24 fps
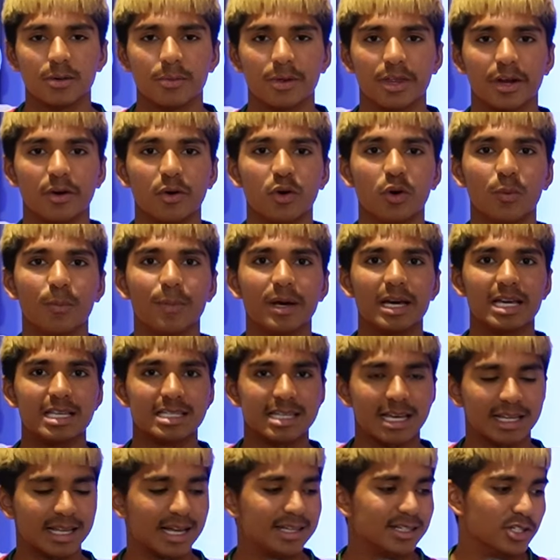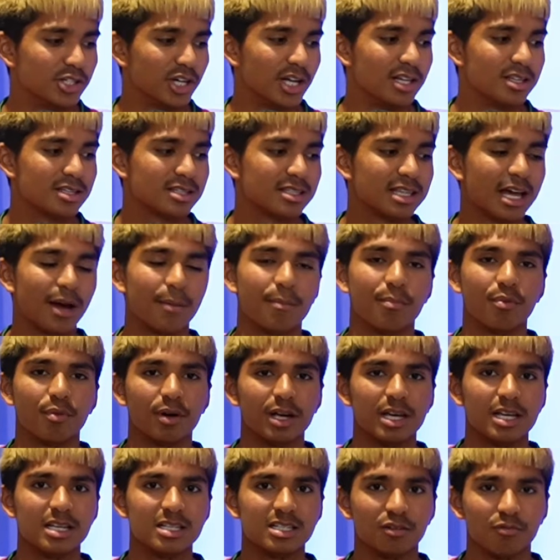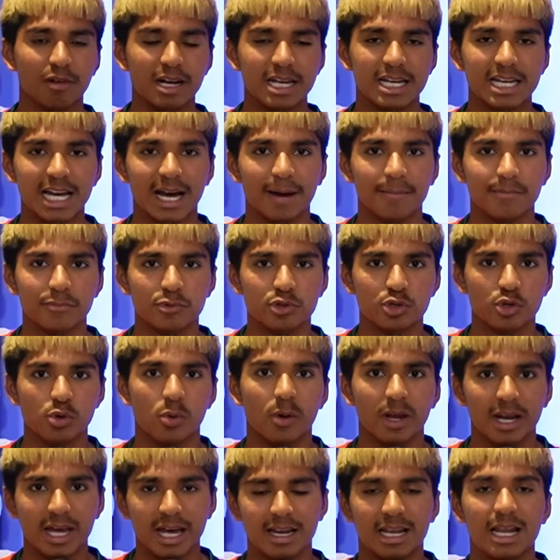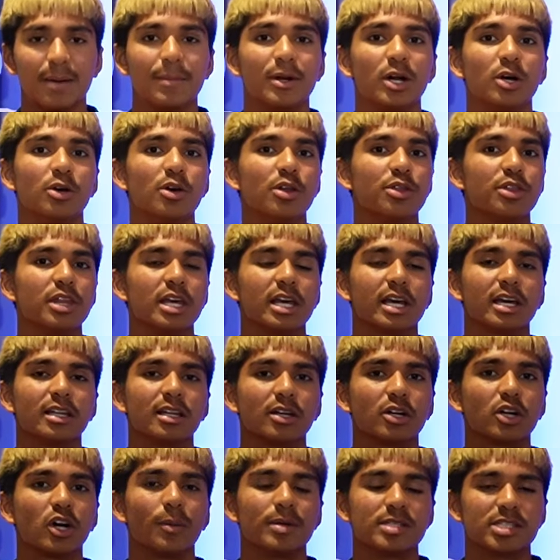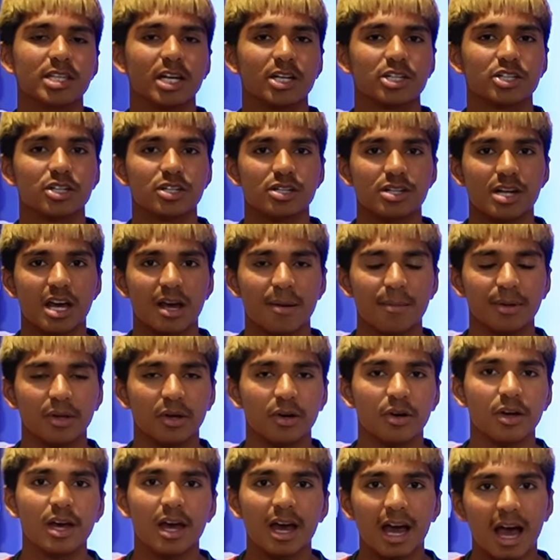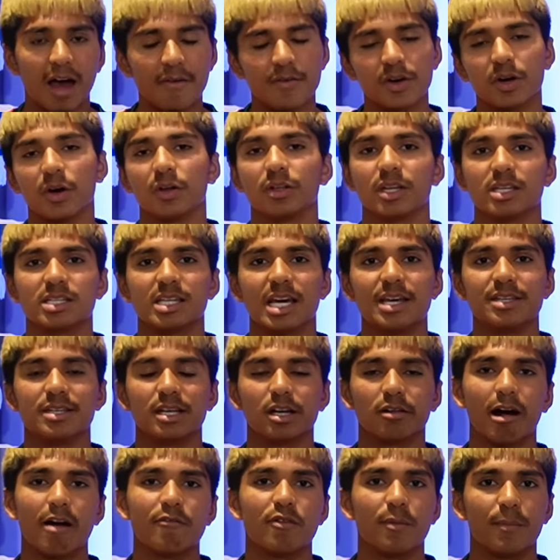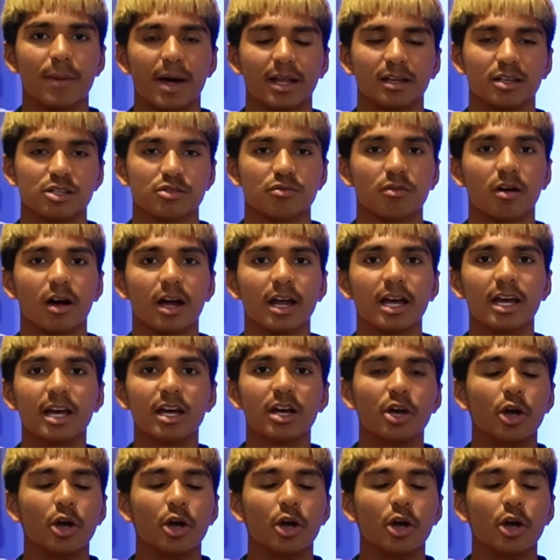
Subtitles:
With that all being said, ladies and gents, that brings the recap to an end. Let me know what you think in the comment section down below. Have they got the season grade for Palace right?